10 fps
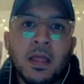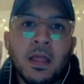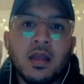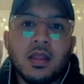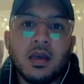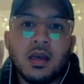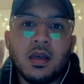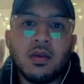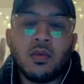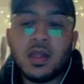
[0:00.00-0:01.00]

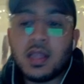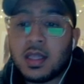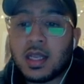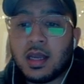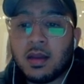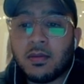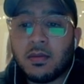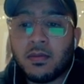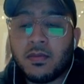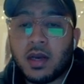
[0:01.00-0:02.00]
the one thing that I
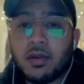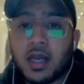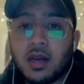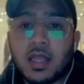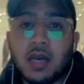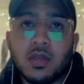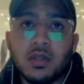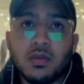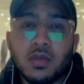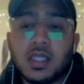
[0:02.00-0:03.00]
found out that was
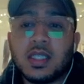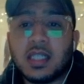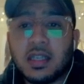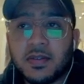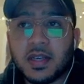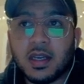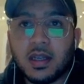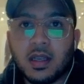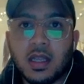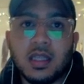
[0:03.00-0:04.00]
really
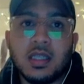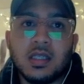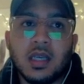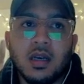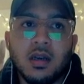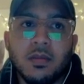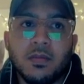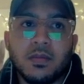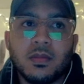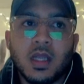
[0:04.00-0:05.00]
significant, at least
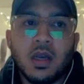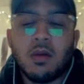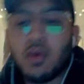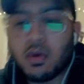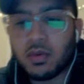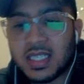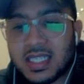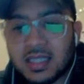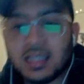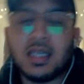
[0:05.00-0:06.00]
more
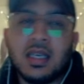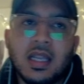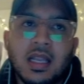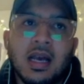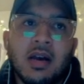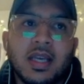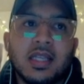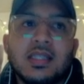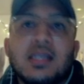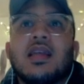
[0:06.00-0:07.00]
recently, and how I can
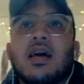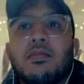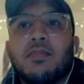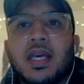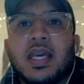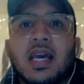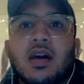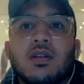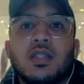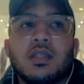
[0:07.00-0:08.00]
see that playing
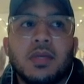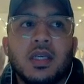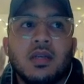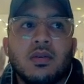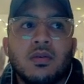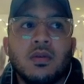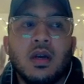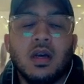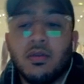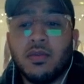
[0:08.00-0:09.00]
out to be
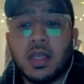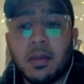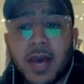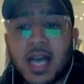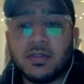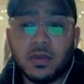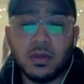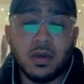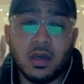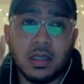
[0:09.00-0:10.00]
really impactful
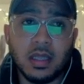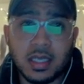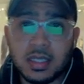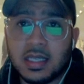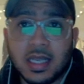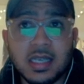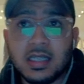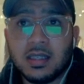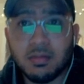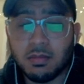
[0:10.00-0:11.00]
on like
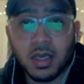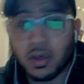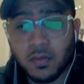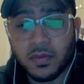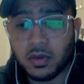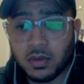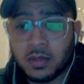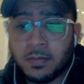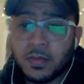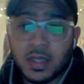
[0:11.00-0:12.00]
today's medical field,
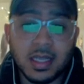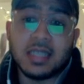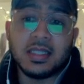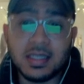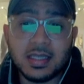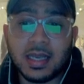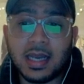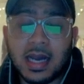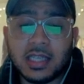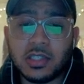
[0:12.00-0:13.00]
not just
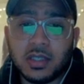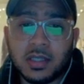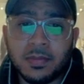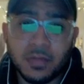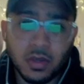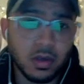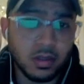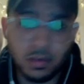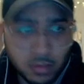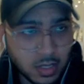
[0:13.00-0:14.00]
psychiatry or
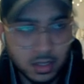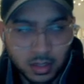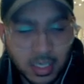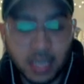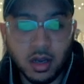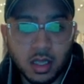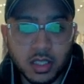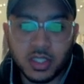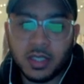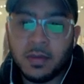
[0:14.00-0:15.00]
not just psychology,